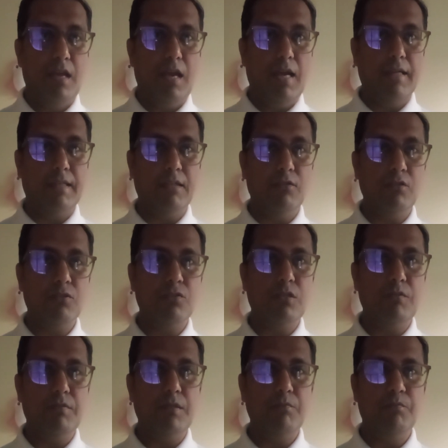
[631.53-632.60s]
I can also
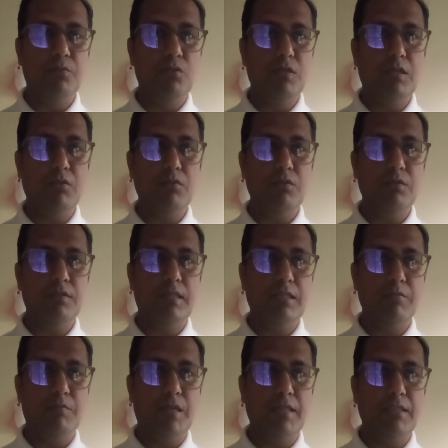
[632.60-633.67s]
even pull down
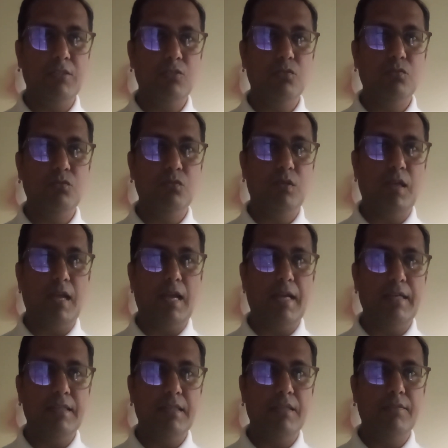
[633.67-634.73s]
that money to
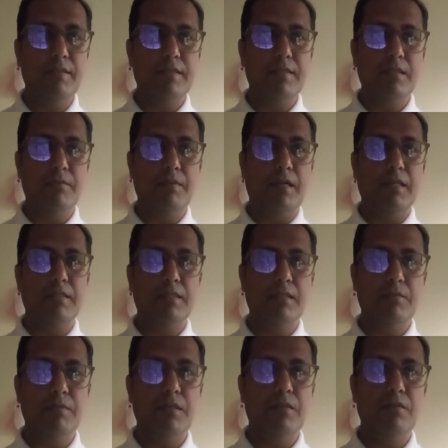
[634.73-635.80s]
add even some other
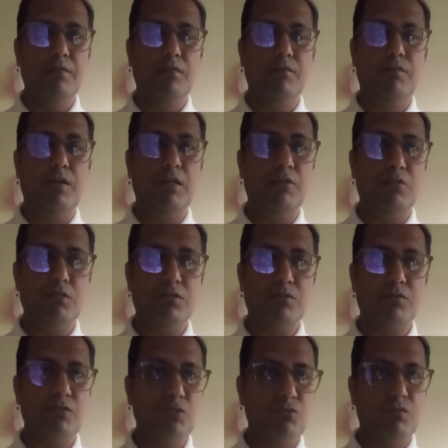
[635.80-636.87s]
even fund
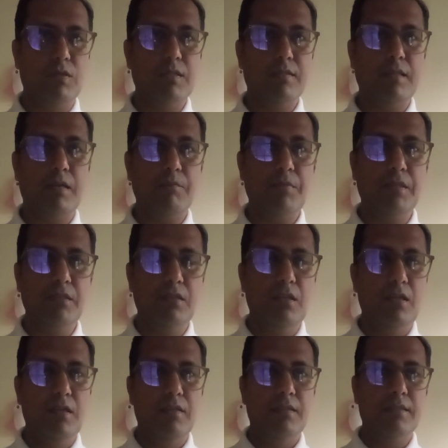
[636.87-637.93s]
also. So what is happening?
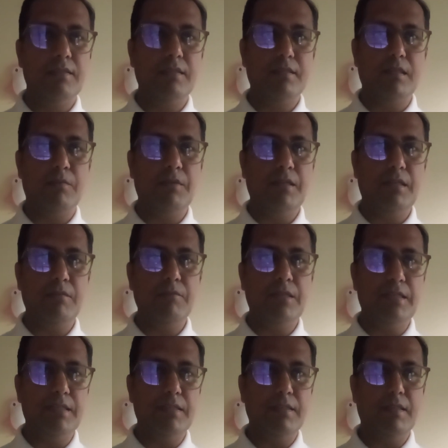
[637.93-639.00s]
Let's say somewhere I'm
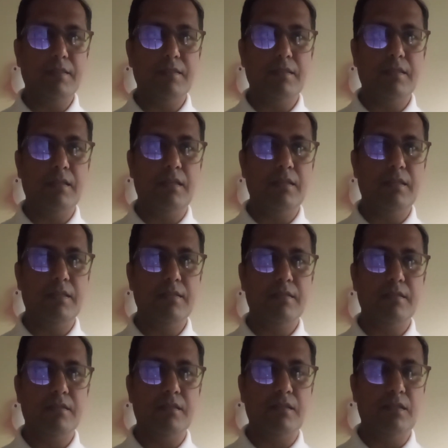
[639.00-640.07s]
getting, let's say, a
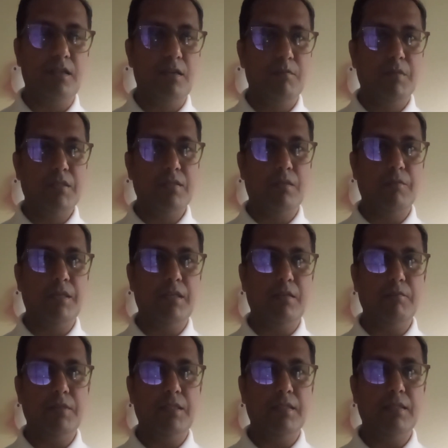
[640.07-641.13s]
less return, but somewhere
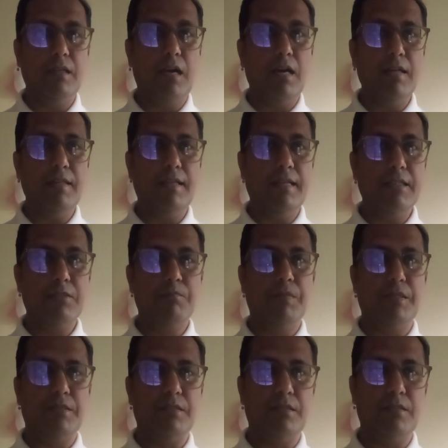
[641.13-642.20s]
I'm getting
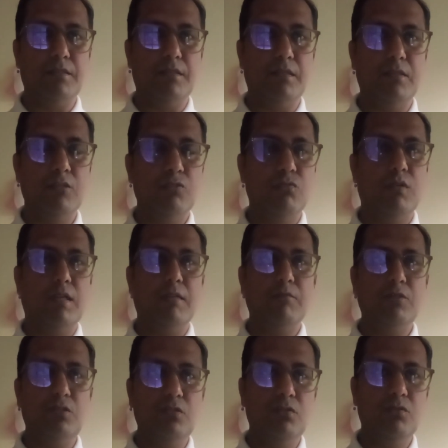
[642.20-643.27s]
unexpected return. So what I'm
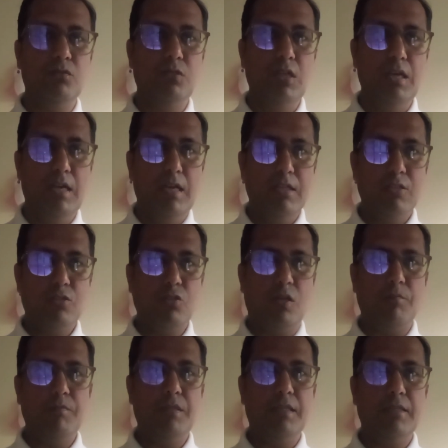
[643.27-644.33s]
going to do,
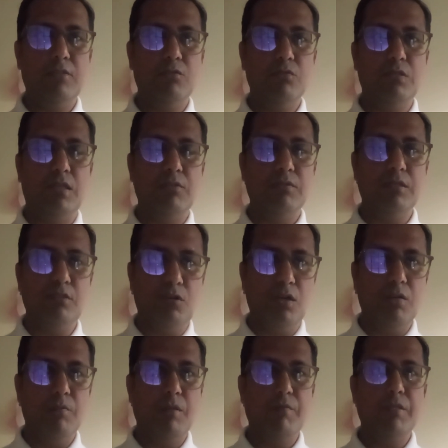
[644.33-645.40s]
stop there 2000
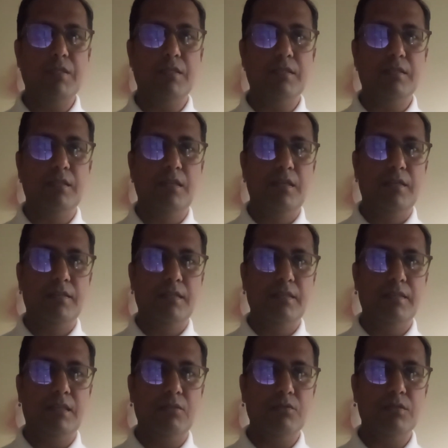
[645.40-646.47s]
or maybe the
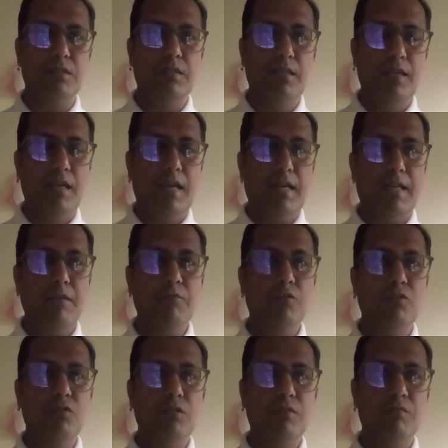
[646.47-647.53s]
10,000, and I'm
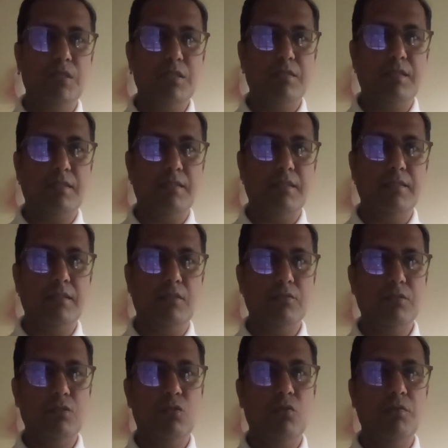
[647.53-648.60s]
going to invest that
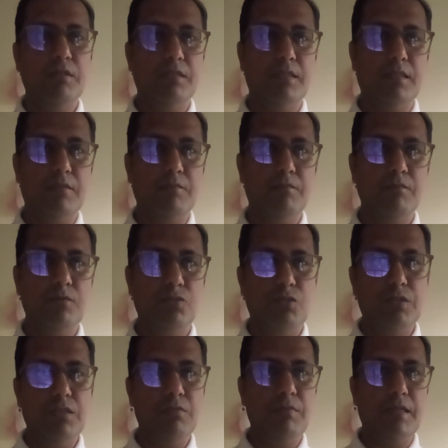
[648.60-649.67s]
10,000 over there. So
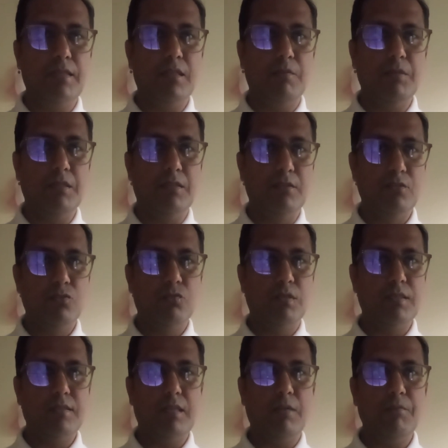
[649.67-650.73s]
it is my double. So
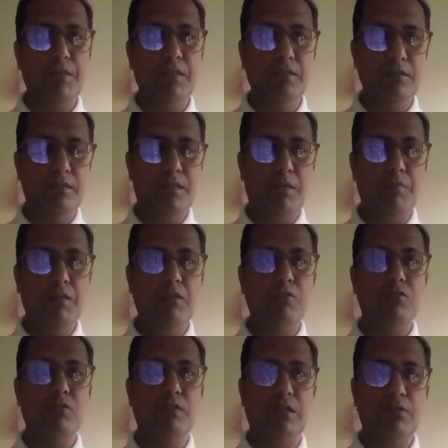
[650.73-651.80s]
what is happening? Double
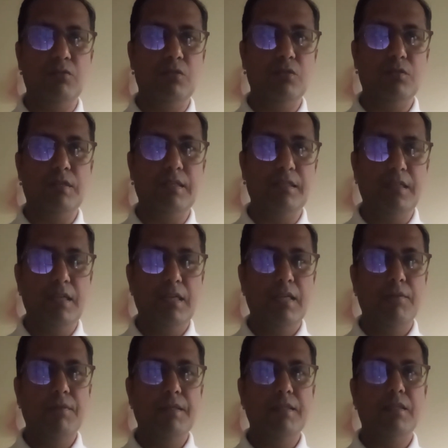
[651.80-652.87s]
also you are going to get
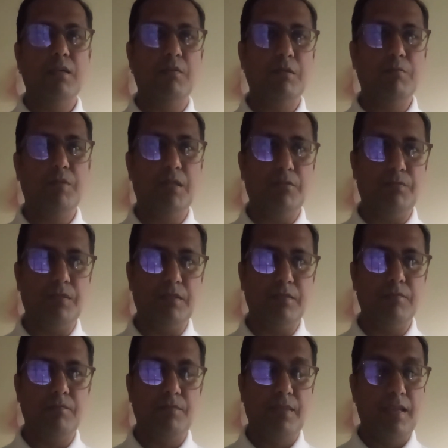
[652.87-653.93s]
even a double benefit,
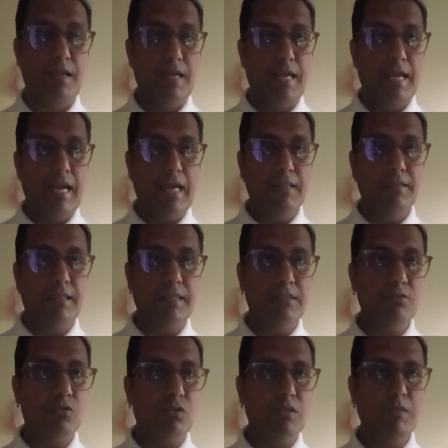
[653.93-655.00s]
and that
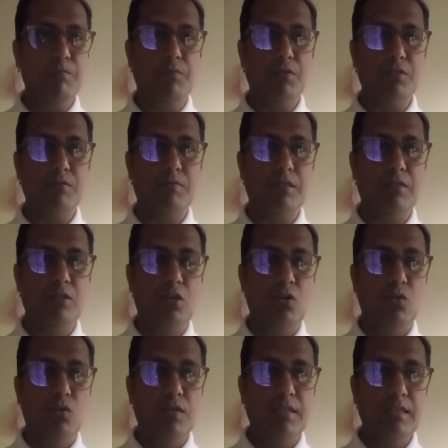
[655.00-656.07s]
is only possible
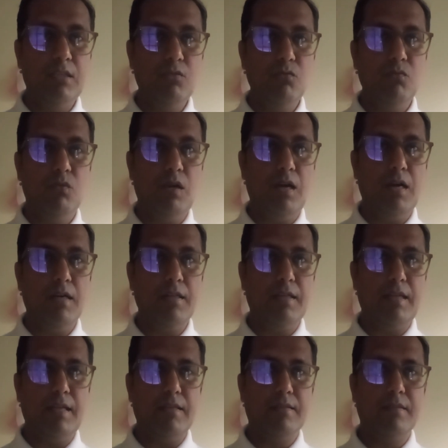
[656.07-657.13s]
when you are
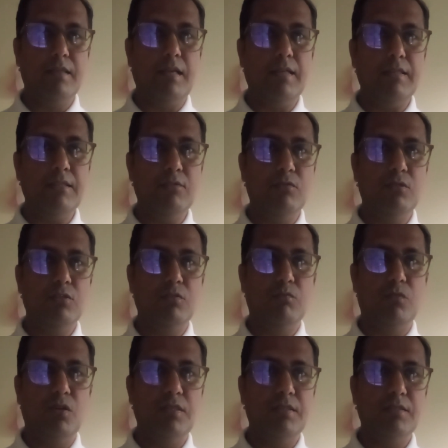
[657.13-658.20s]
exactly going to
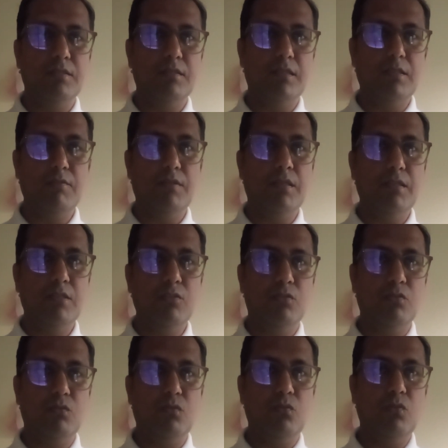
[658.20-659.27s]
monitor even
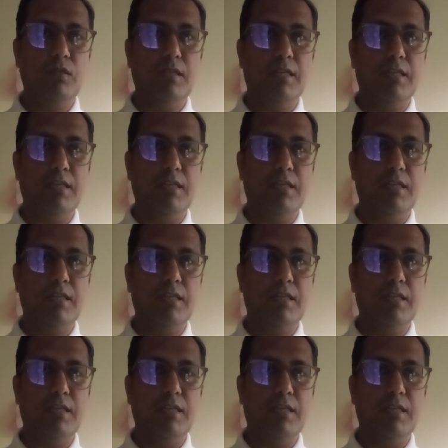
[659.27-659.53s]
your own